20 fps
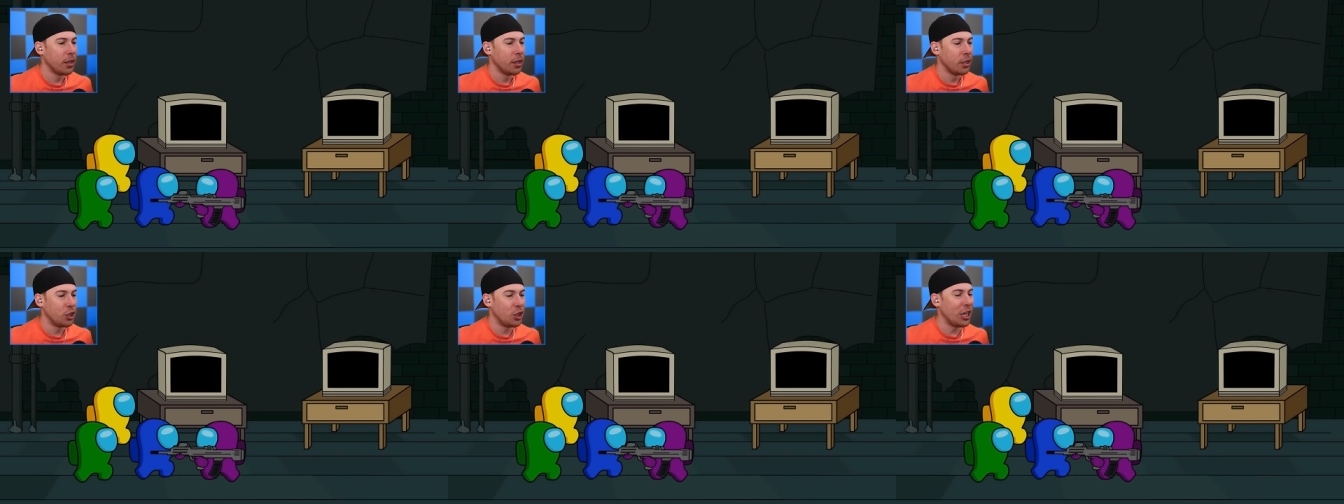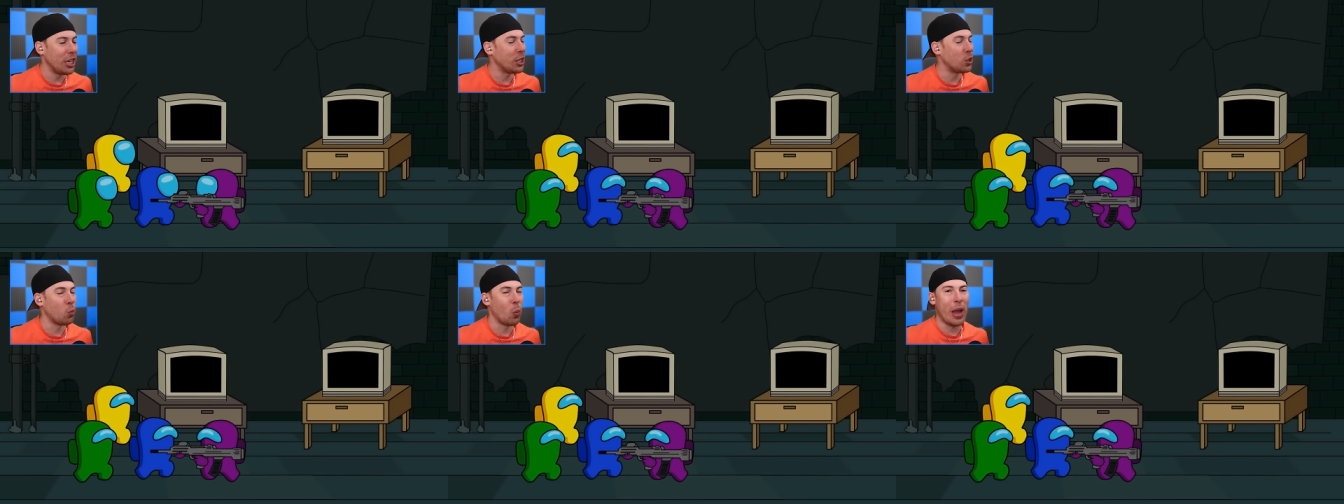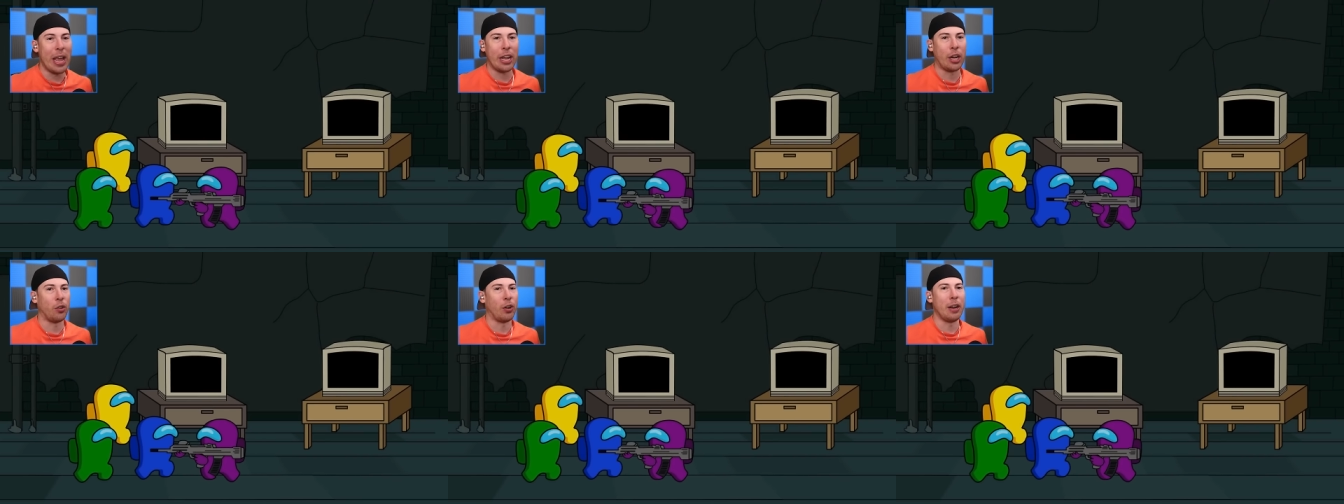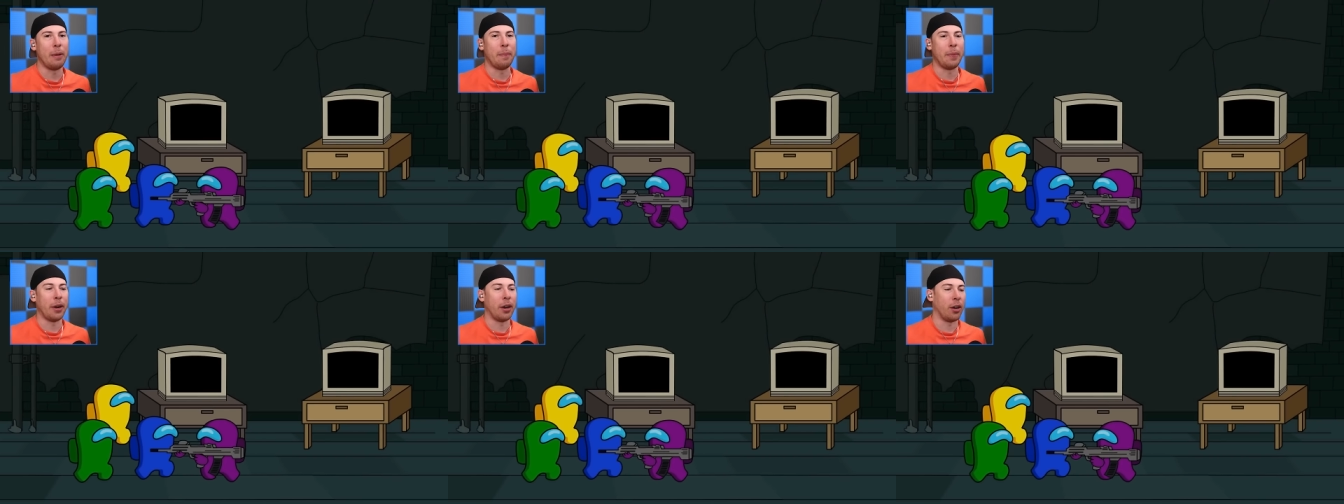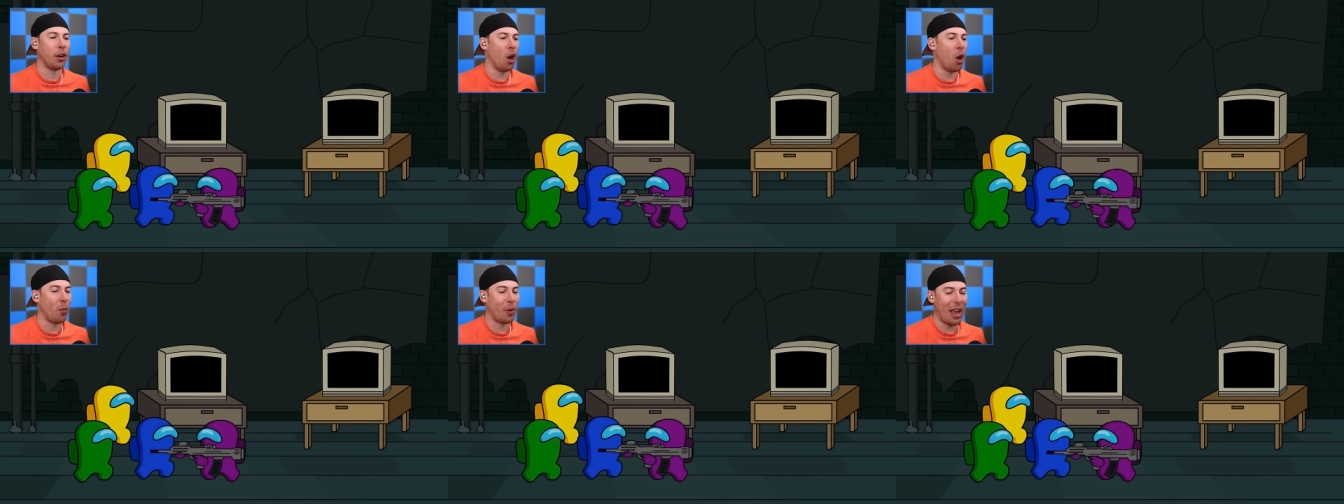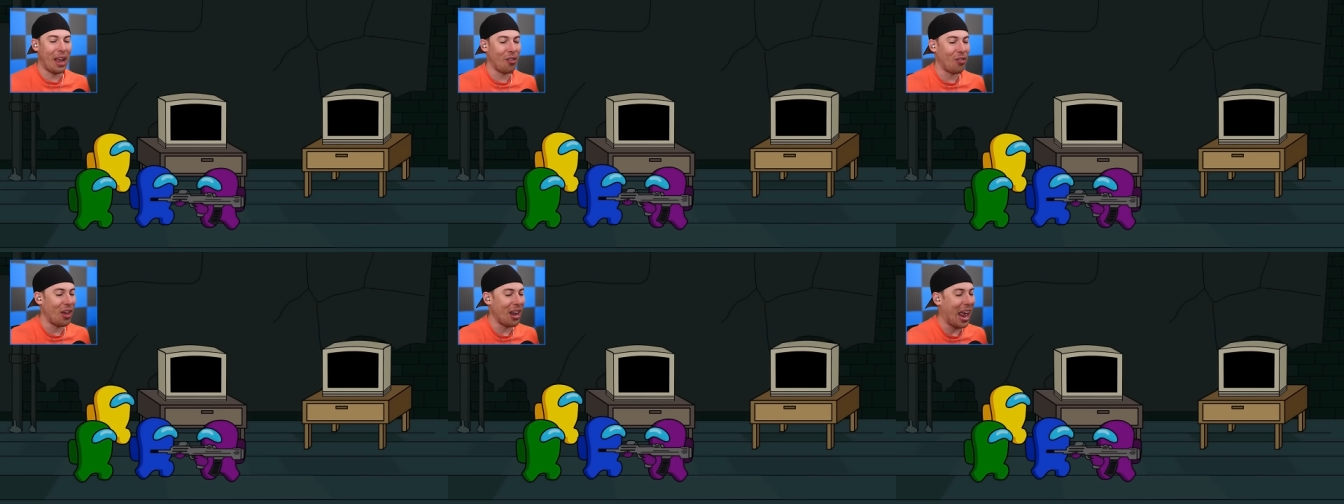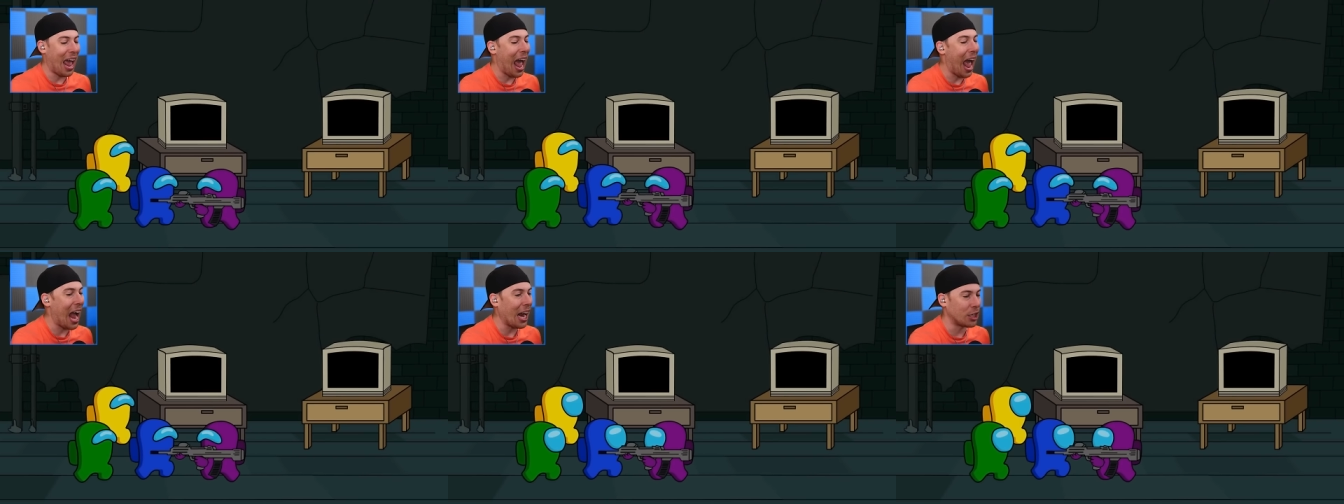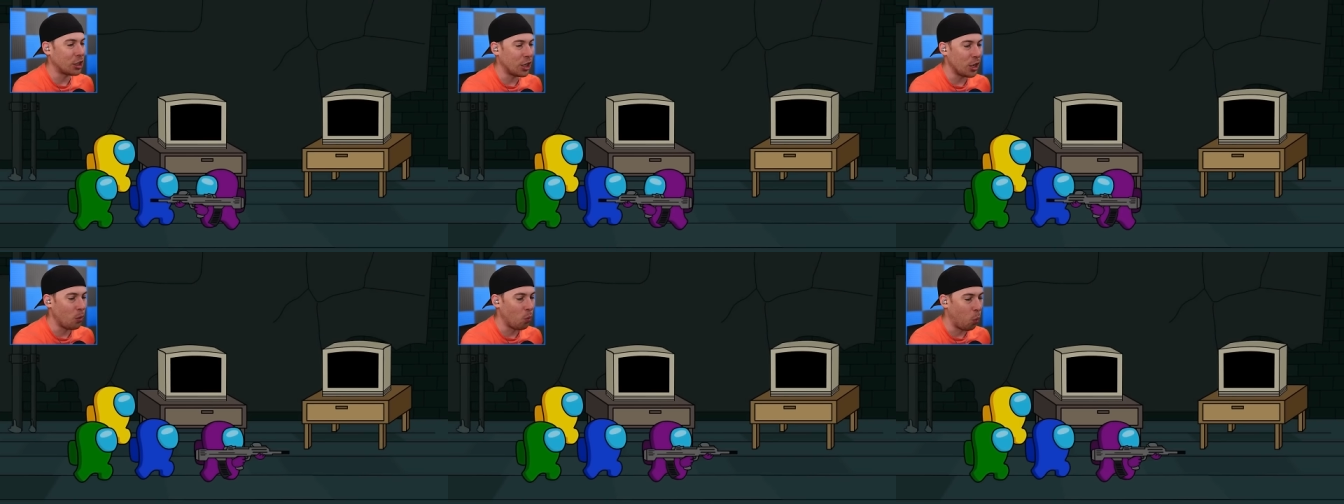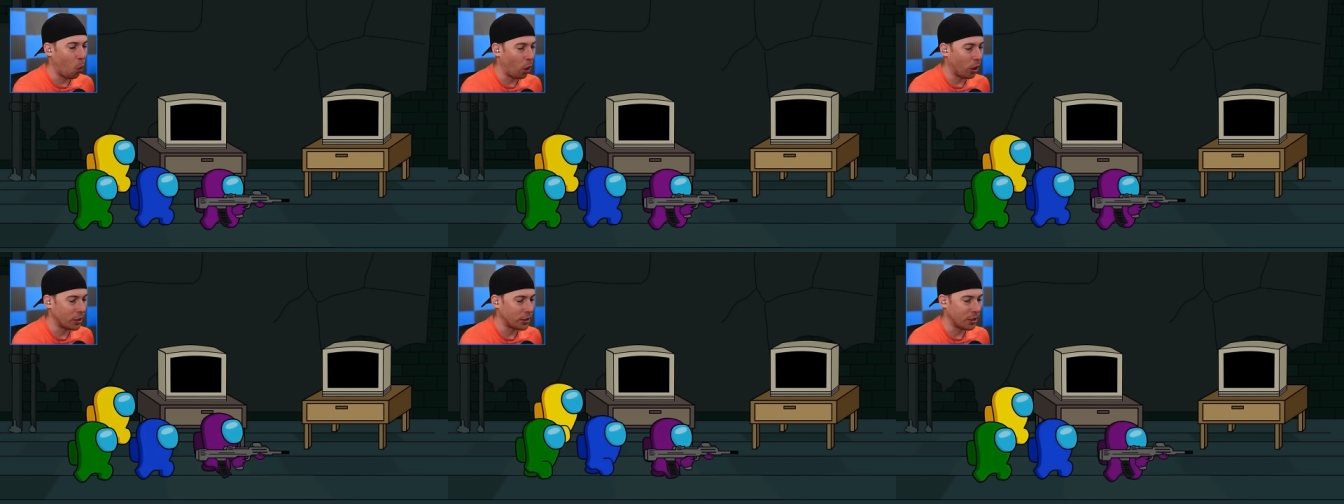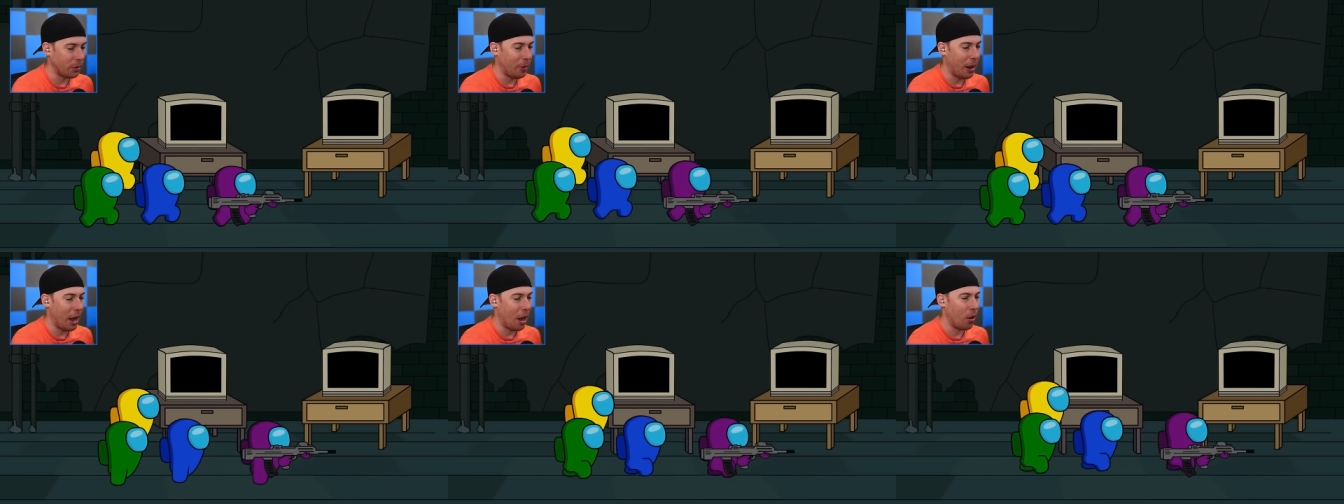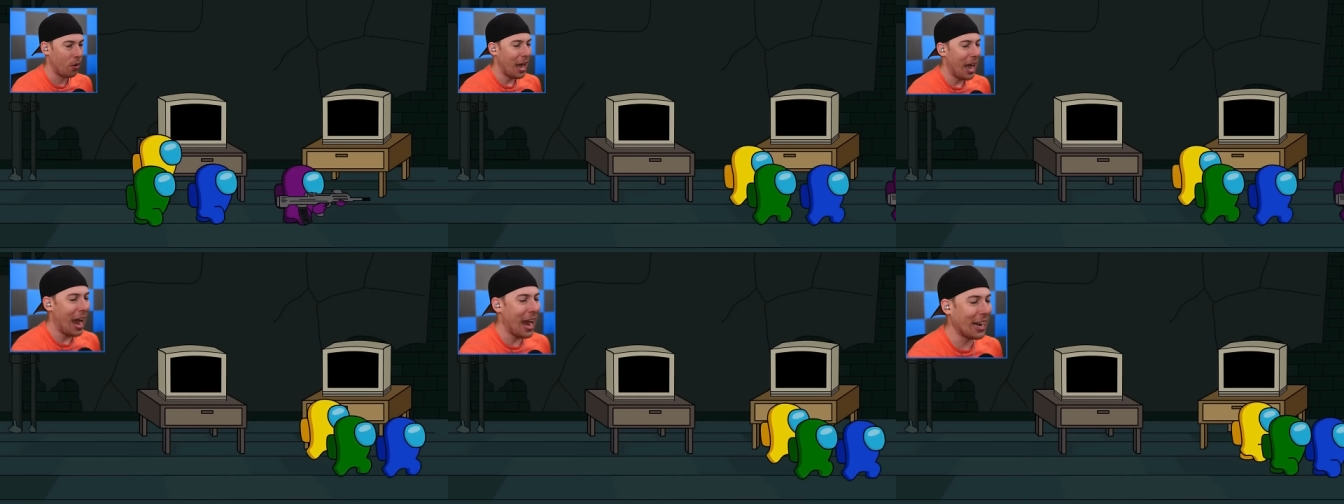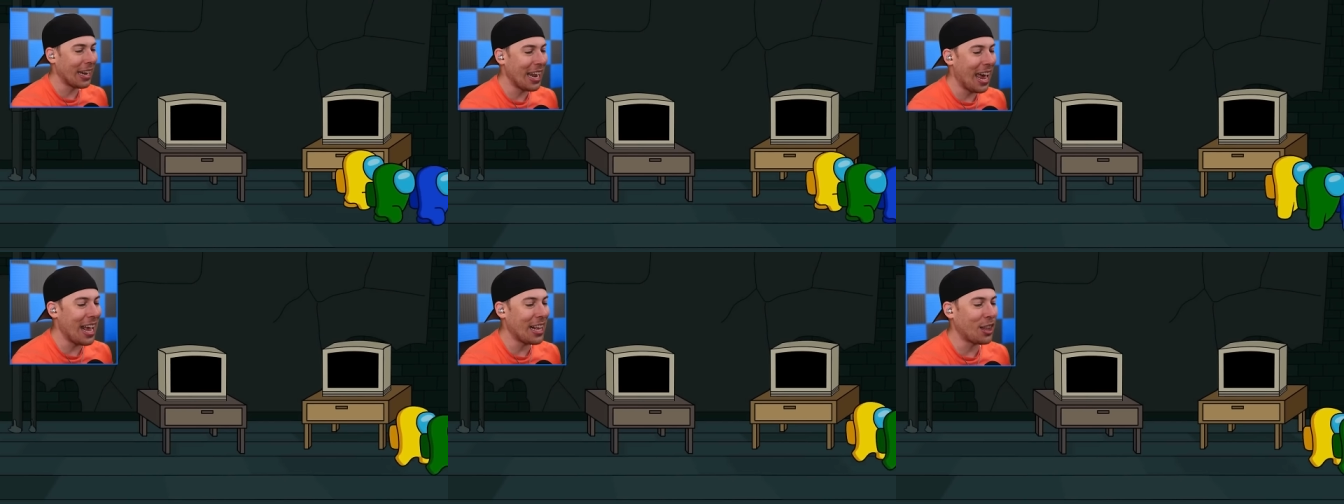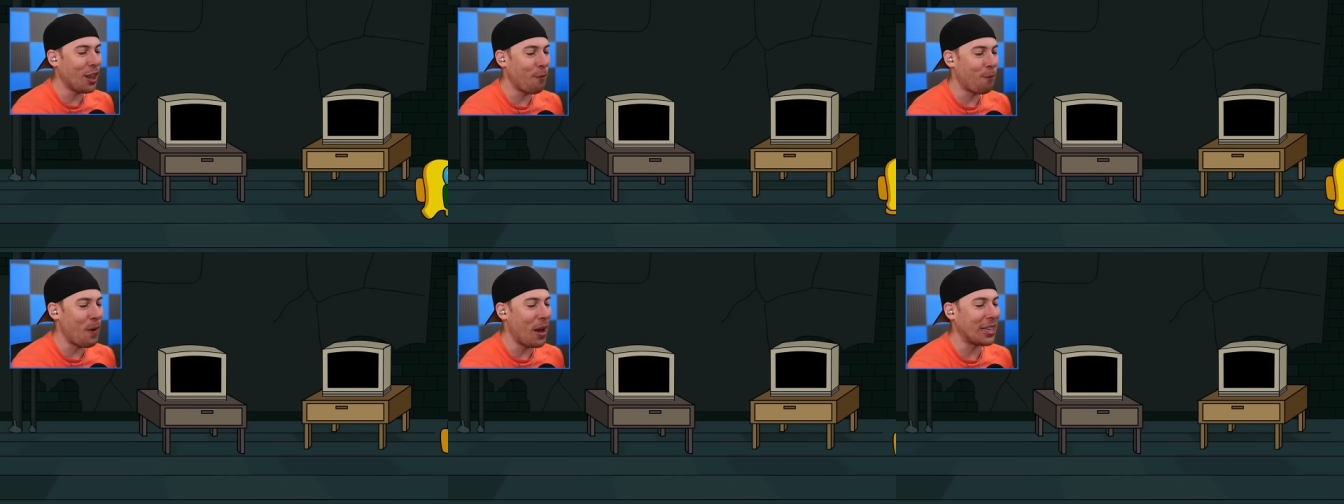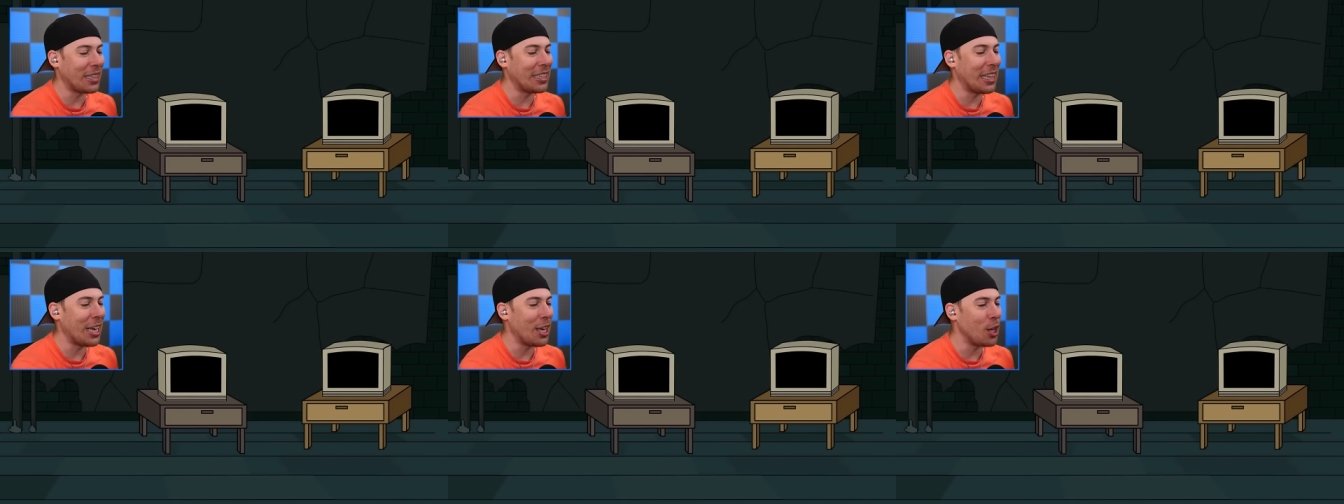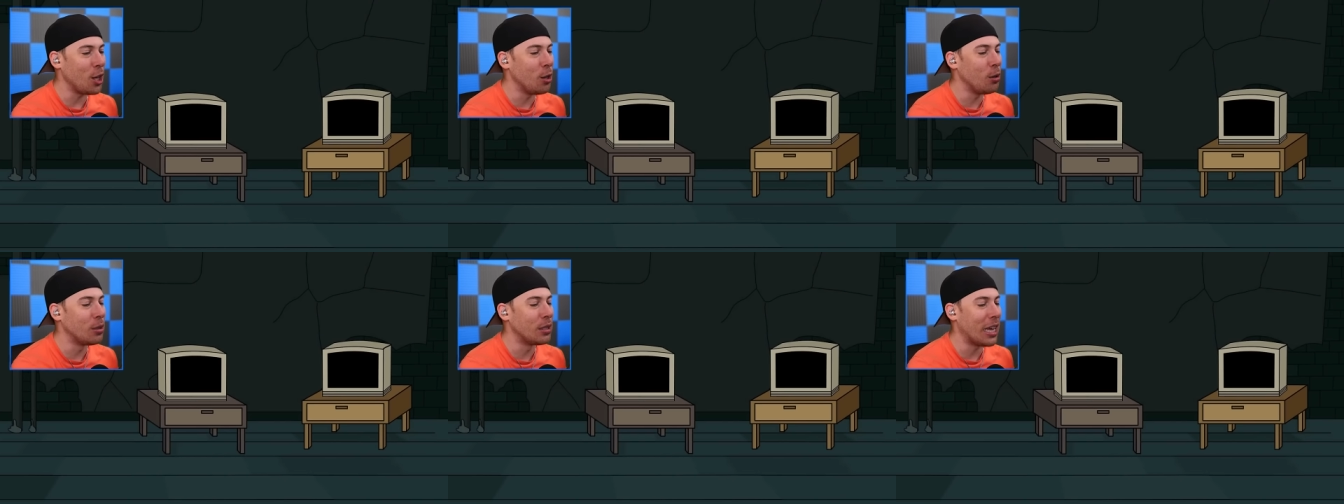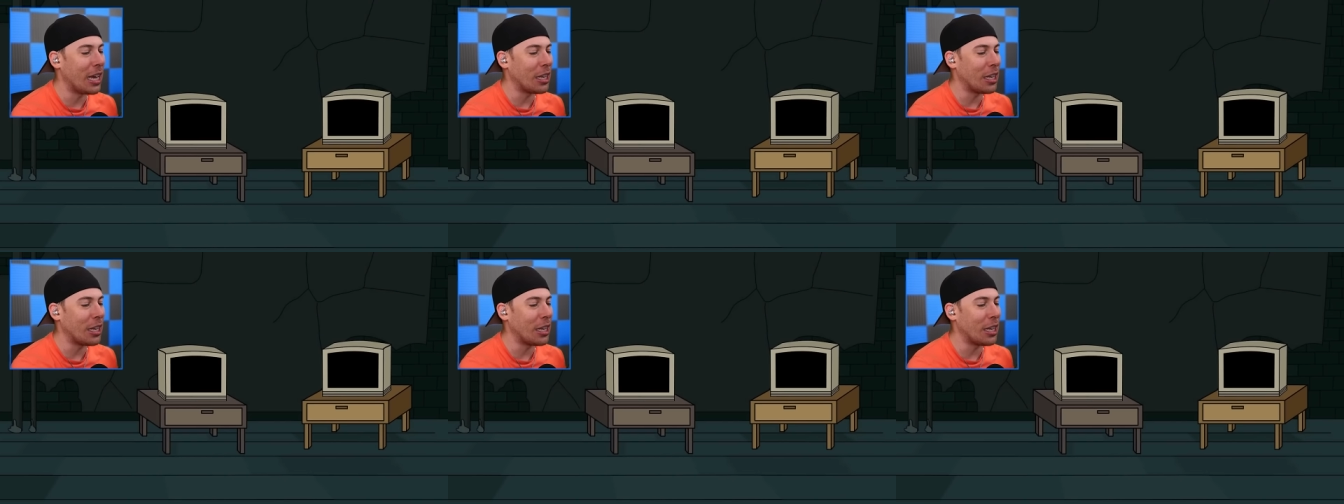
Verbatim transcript: She's way creepier. Okay, that actually worked somehow. I like the fact that they use